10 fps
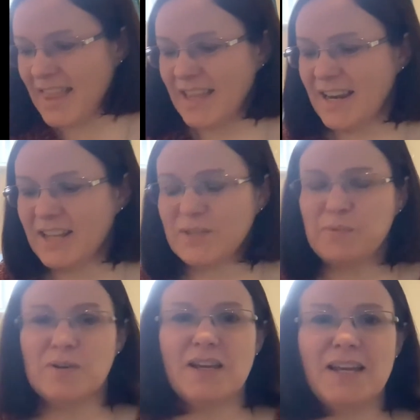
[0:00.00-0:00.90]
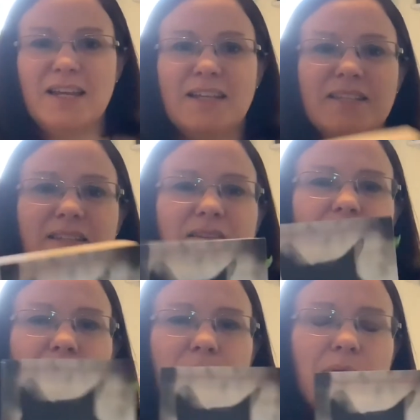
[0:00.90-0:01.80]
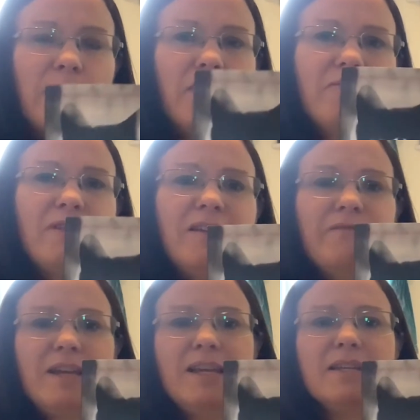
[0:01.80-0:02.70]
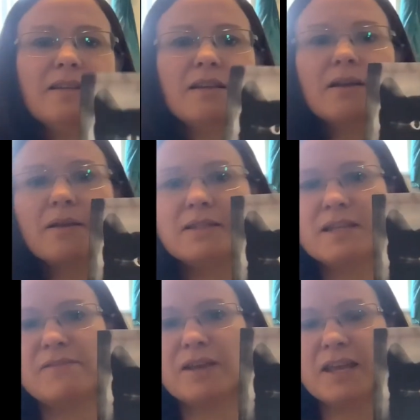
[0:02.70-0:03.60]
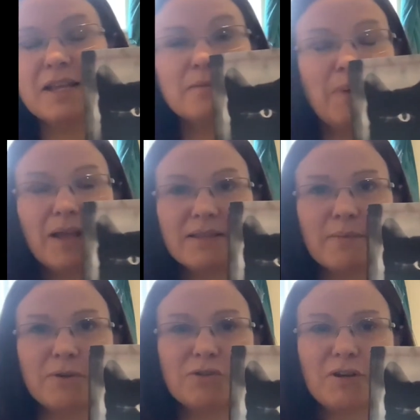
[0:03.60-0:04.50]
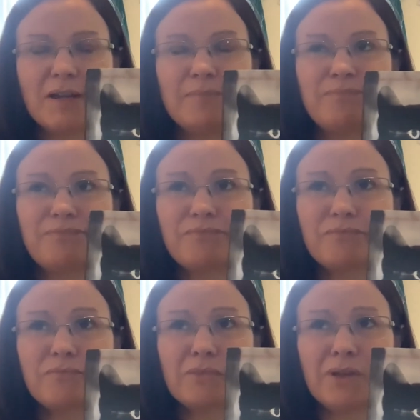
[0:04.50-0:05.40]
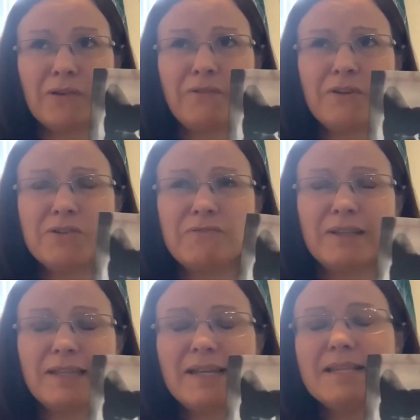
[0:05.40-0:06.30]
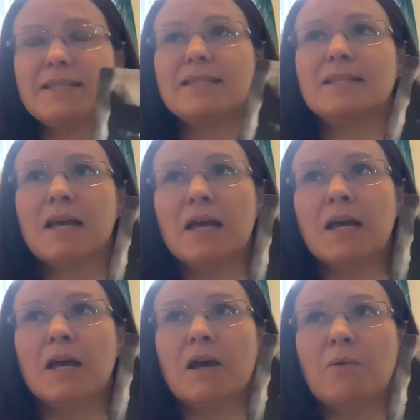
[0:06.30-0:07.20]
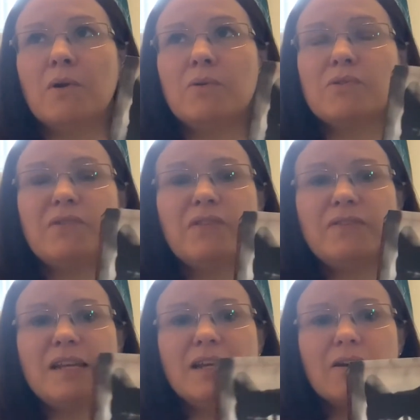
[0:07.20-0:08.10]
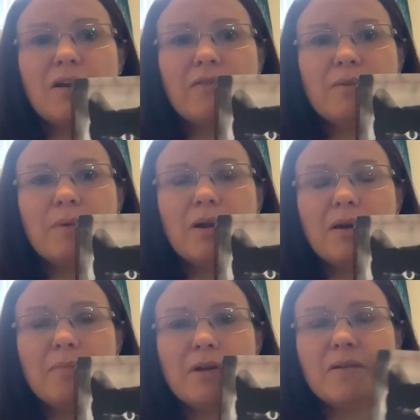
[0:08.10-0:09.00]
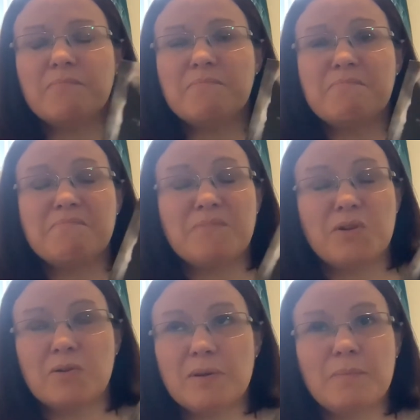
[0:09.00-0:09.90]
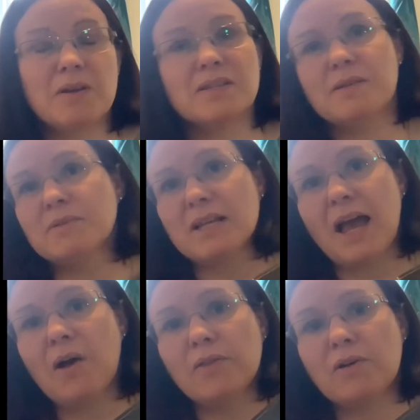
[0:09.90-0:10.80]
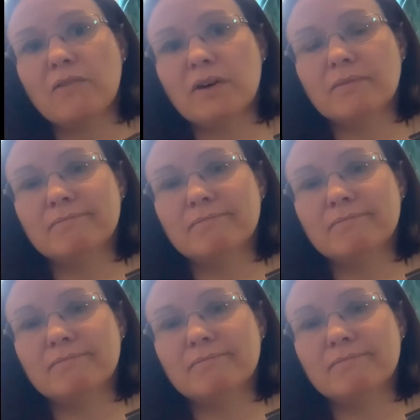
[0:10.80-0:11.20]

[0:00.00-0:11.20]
The next one is probably reread Stephen King's Pet Sematary. I first read this when I was 15. I got it from the library purely because there was a cat on the cover.